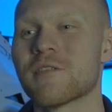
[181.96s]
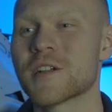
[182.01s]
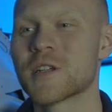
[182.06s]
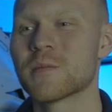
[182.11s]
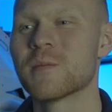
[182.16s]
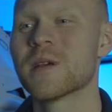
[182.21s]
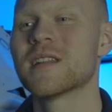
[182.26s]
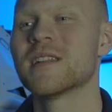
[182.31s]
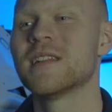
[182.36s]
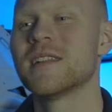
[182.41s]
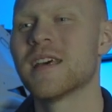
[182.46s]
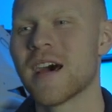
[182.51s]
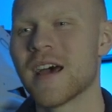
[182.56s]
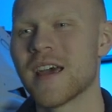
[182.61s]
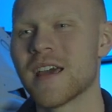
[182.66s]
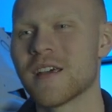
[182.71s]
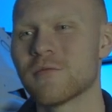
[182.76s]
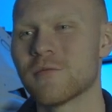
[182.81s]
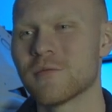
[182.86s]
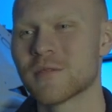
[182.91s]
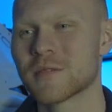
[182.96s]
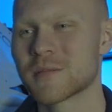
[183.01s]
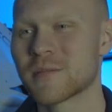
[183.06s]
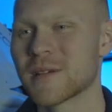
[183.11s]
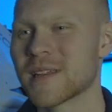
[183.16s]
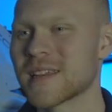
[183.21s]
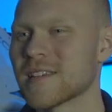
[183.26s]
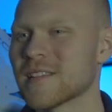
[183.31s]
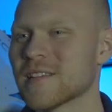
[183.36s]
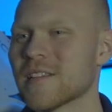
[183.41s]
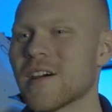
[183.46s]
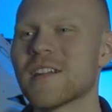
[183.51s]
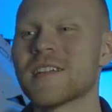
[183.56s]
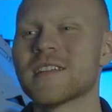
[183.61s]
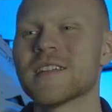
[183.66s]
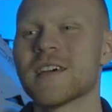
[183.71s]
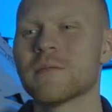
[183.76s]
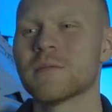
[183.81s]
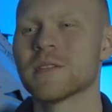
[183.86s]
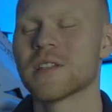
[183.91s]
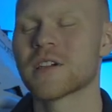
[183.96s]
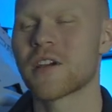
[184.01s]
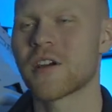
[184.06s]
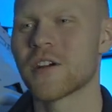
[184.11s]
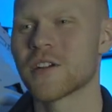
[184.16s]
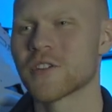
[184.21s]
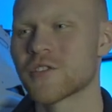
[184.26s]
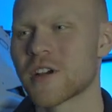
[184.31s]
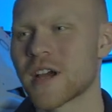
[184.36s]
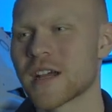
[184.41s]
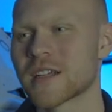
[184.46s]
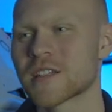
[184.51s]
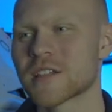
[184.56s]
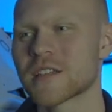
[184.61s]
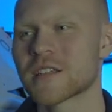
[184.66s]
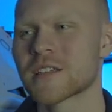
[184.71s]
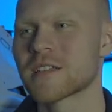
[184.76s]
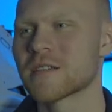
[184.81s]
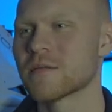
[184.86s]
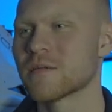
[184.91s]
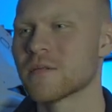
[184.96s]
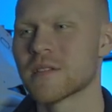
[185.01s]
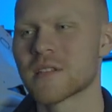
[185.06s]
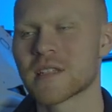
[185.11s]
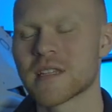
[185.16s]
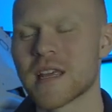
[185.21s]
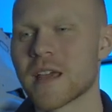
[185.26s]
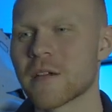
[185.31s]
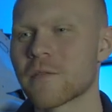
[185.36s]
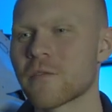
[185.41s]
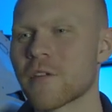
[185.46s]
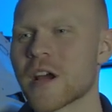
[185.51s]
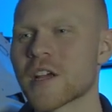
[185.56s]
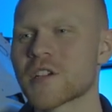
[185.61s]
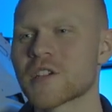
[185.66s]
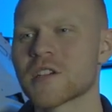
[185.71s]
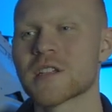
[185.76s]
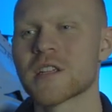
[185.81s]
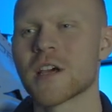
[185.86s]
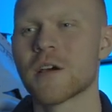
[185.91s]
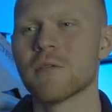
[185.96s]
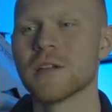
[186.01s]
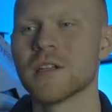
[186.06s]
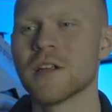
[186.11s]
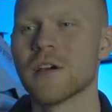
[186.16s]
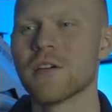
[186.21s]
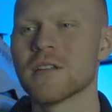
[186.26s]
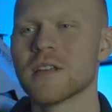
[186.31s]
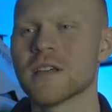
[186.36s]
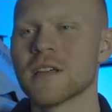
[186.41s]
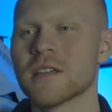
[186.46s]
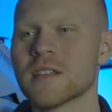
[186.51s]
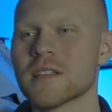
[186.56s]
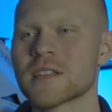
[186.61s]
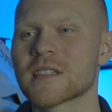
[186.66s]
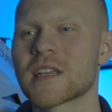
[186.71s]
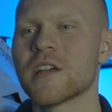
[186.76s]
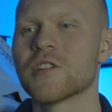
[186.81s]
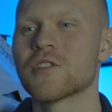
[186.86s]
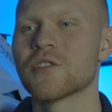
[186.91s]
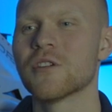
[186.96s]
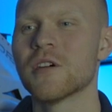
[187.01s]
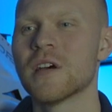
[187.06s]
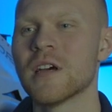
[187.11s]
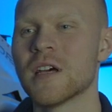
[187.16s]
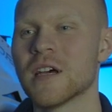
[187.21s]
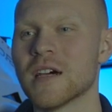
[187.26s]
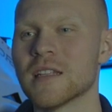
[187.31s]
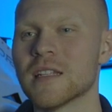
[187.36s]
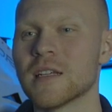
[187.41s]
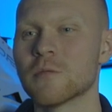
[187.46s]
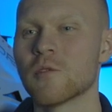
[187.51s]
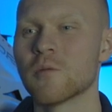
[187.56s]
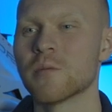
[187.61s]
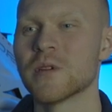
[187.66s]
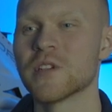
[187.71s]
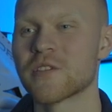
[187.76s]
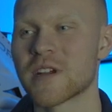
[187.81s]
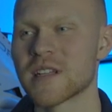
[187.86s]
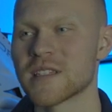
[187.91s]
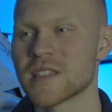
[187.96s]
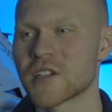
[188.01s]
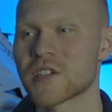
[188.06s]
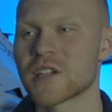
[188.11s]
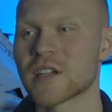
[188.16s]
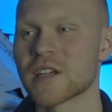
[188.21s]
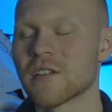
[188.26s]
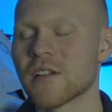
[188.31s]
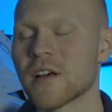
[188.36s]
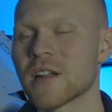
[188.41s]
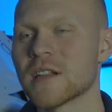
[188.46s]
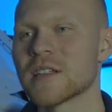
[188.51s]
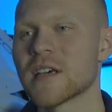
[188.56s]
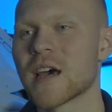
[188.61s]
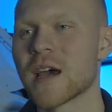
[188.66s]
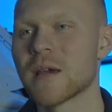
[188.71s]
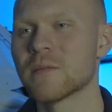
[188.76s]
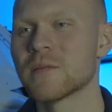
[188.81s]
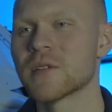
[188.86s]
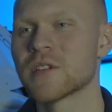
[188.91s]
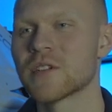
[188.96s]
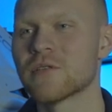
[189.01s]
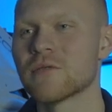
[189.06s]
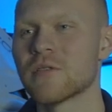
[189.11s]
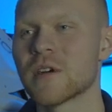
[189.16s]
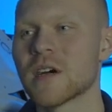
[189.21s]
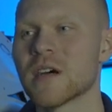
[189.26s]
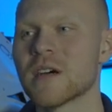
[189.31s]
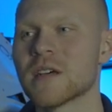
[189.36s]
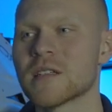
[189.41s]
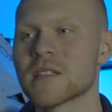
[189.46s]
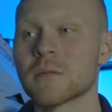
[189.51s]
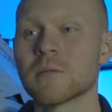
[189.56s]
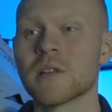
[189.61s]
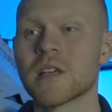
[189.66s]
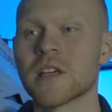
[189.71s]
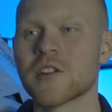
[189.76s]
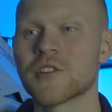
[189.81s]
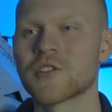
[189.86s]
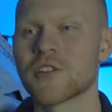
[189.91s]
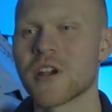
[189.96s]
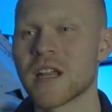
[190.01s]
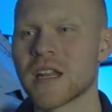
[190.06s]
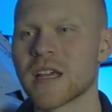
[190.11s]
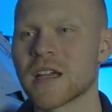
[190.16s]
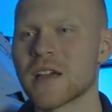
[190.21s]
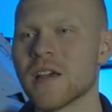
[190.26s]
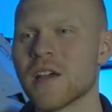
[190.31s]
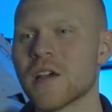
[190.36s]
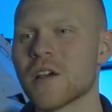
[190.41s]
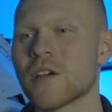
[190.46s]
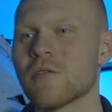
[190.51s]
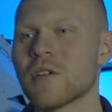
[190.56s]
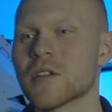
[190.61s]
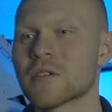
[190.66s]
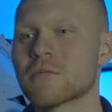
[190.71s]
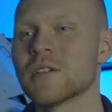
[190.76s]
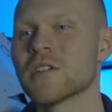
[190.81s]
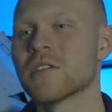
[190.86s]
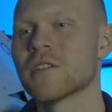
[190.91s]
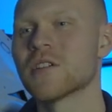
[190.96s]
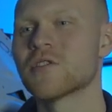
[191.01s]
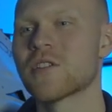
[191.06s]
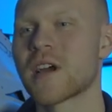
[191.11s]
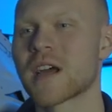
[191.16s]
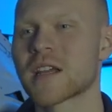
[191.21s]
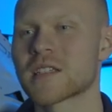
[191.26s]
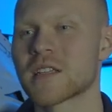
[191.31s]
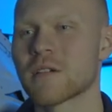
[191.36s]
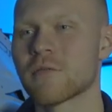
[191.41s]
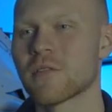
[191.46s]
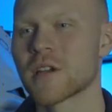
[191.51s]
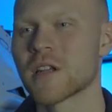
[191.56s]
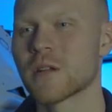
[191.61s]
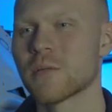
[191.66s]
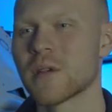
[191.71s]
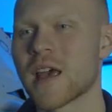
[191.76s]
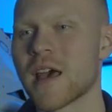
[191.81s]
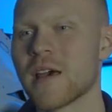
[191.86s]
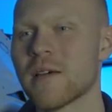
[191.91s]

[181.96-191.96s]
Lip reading: regimented diet. We'll be spending a lot of time at the kart track, just staying fresh until we know the schedule, and then we'll be transitioning a lot of time to simulator training once we know the tracks that we're going to be